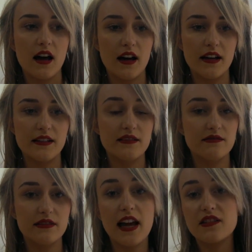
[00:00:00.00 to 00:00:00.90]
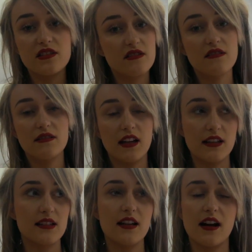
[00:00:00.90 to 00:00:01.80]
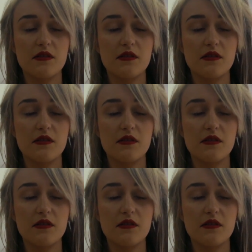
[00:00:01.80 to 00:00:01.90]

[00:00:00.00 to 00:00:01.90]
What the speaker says: And yeah, just like I said,